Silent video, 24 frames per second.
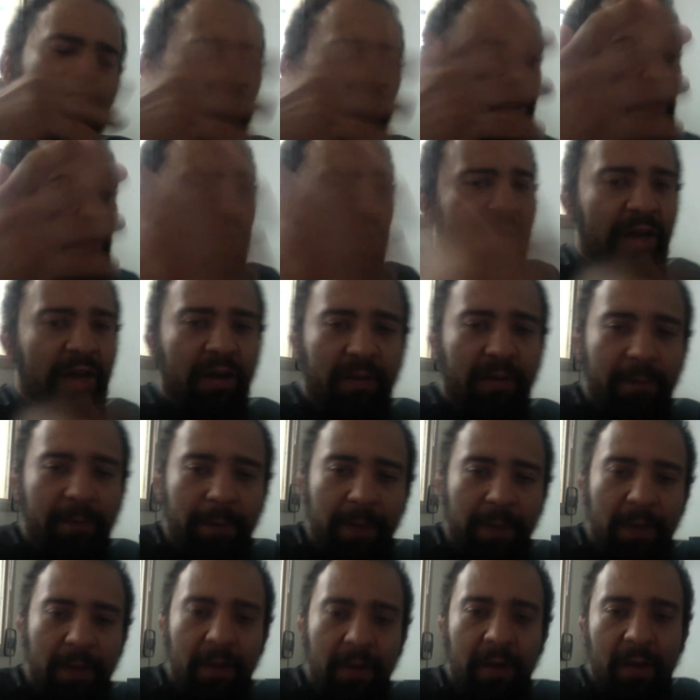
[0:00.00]
It doesn't matter
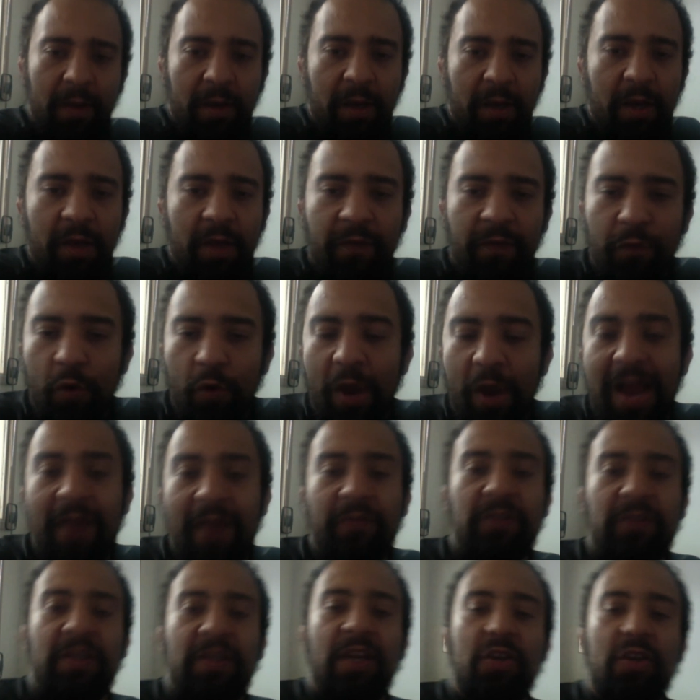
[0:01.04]
if you
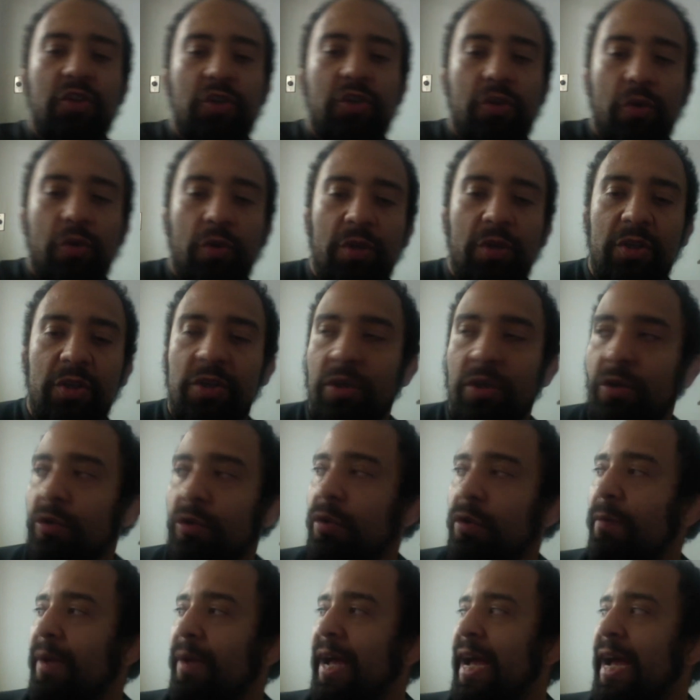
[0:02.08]
have 10 students in
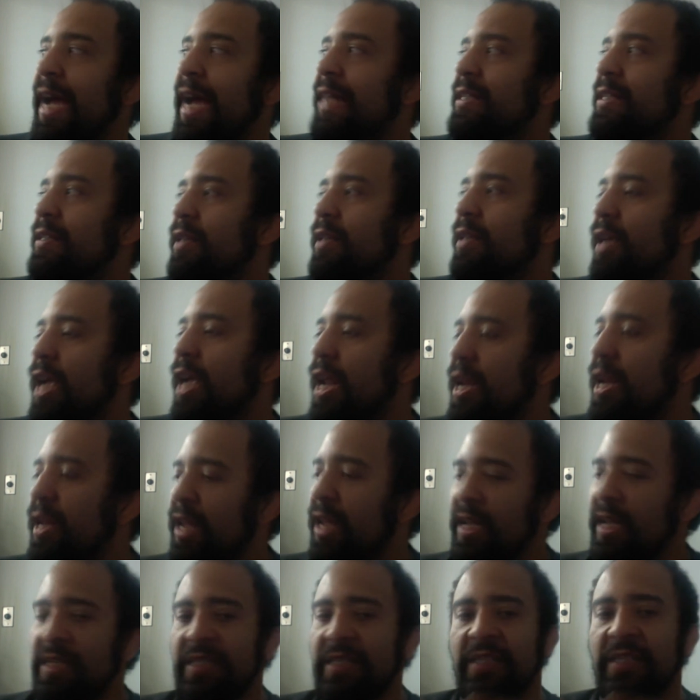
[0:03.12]
your math and
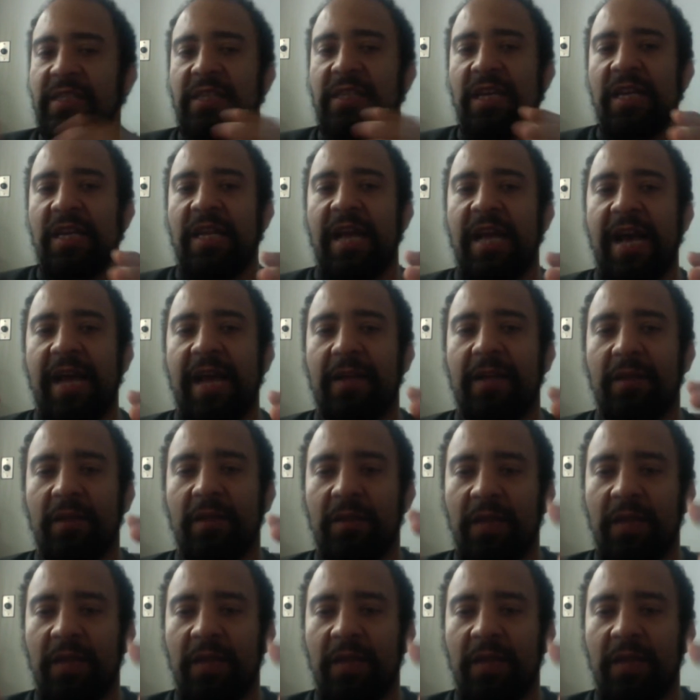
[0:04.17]
they see that,